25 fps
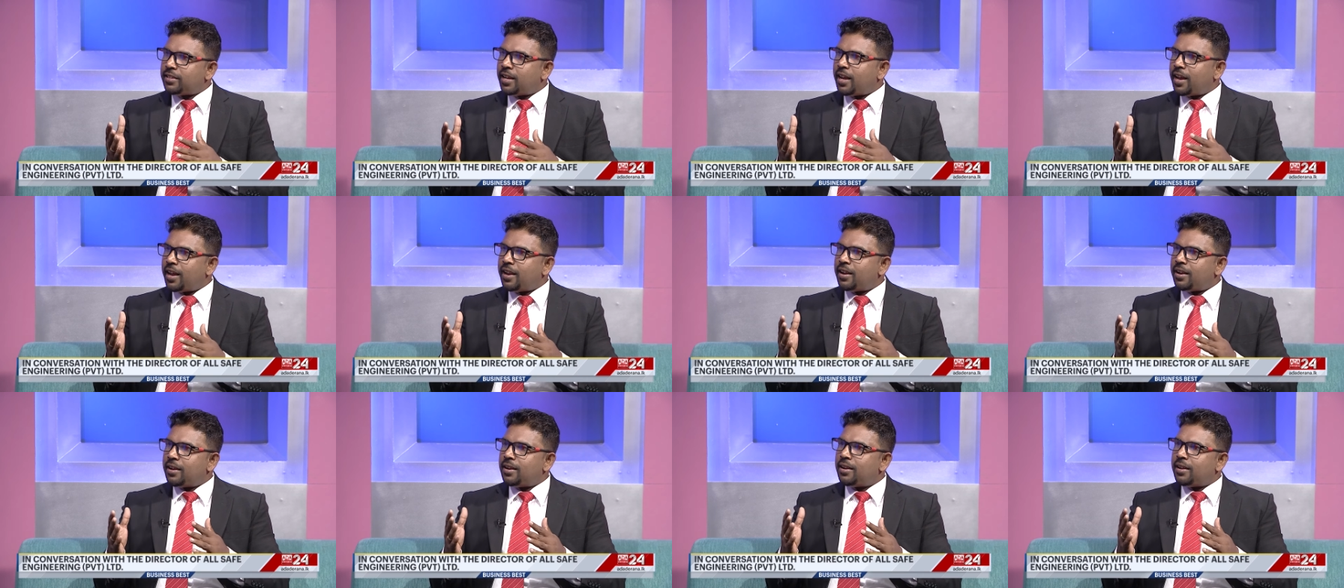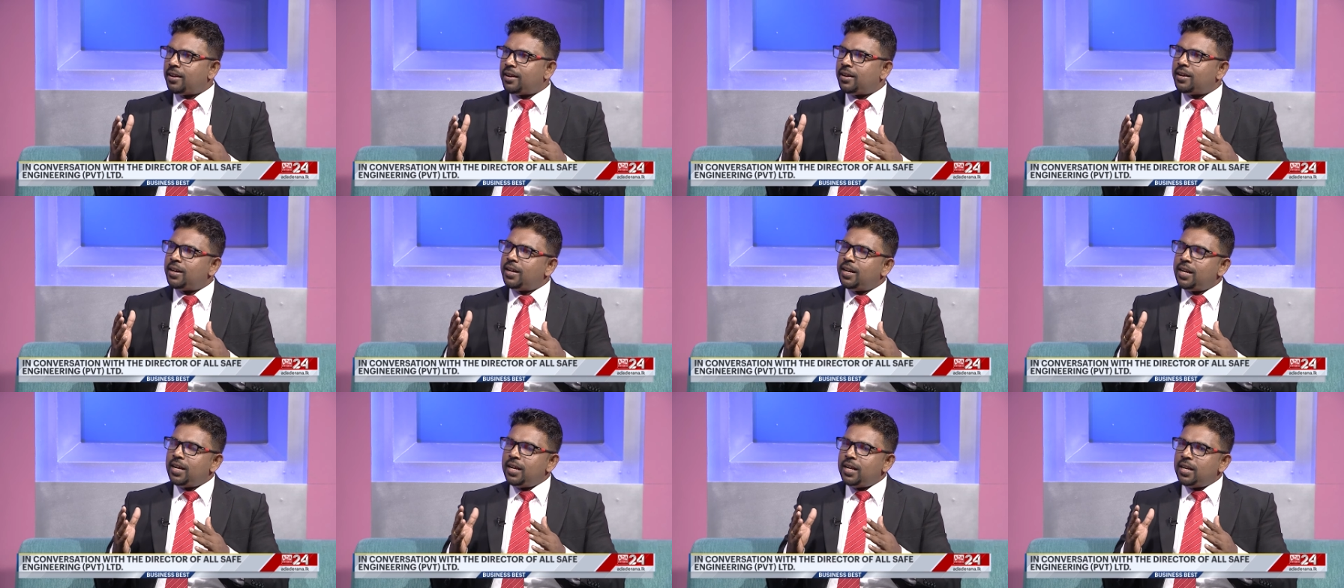and uh,
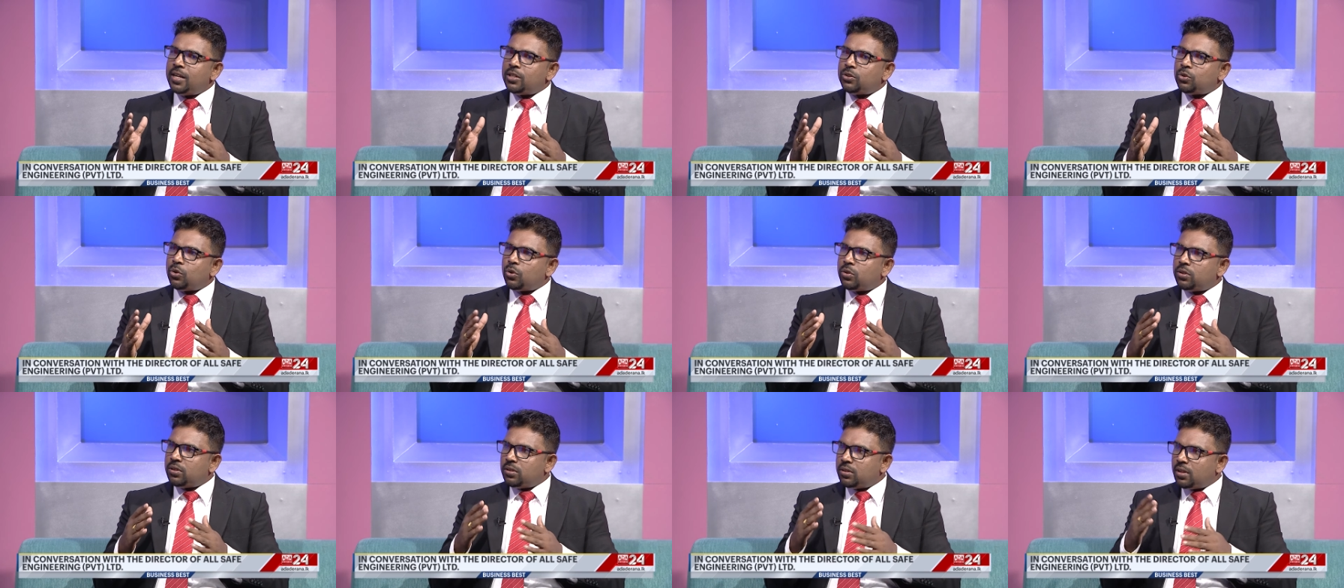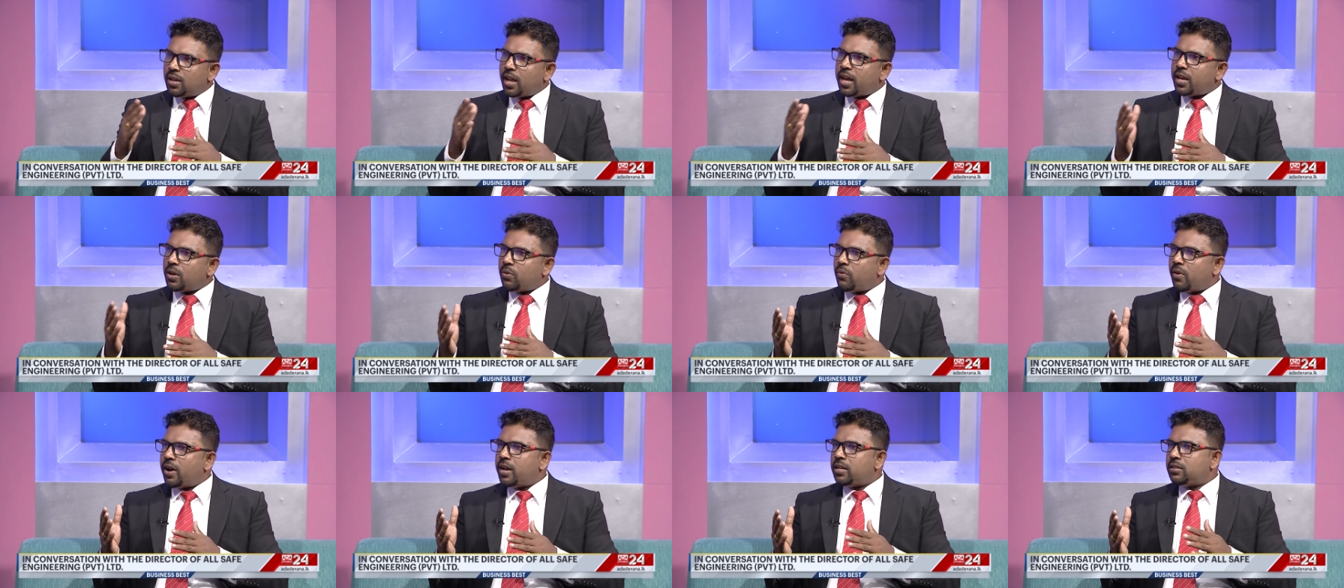so
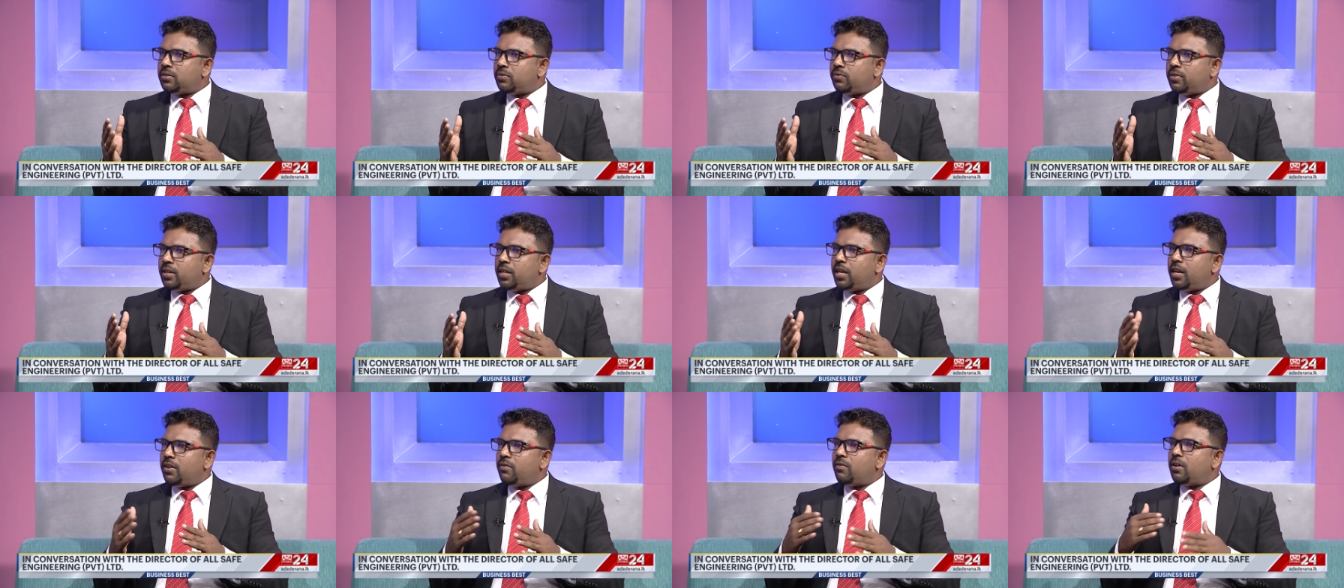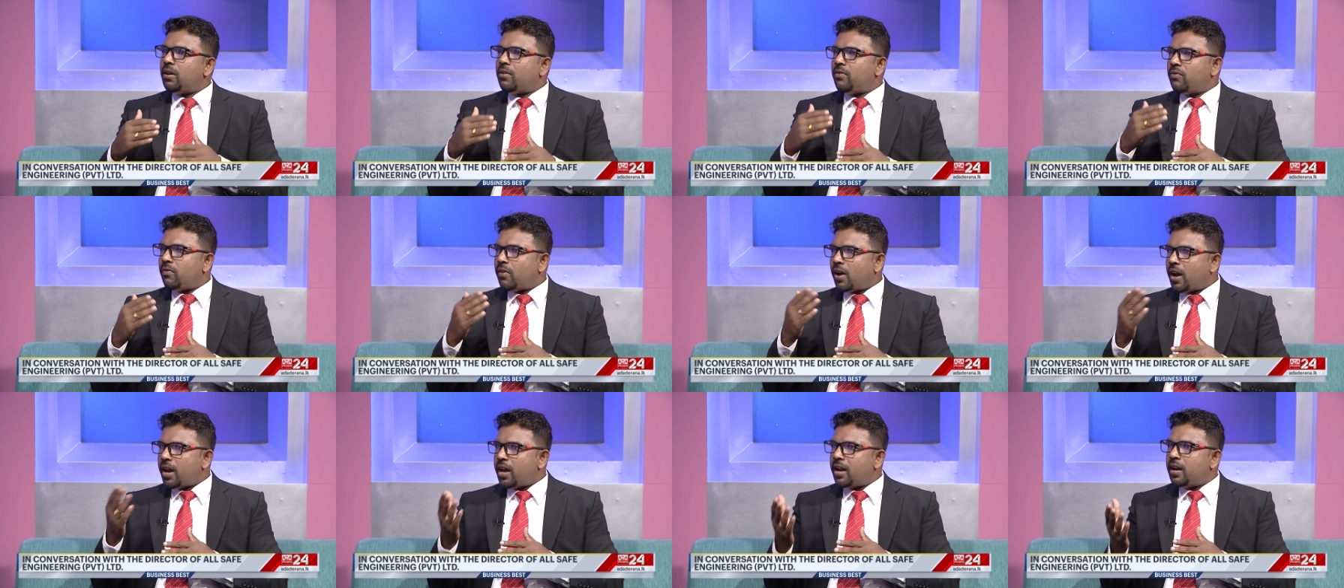likewise we give a
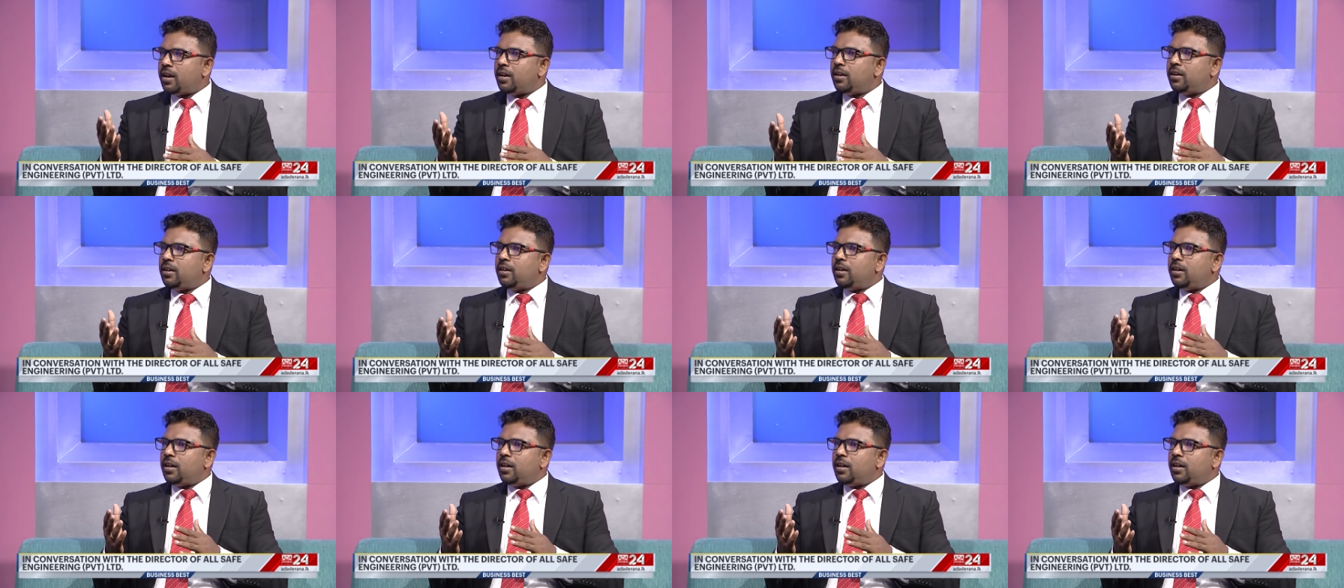fire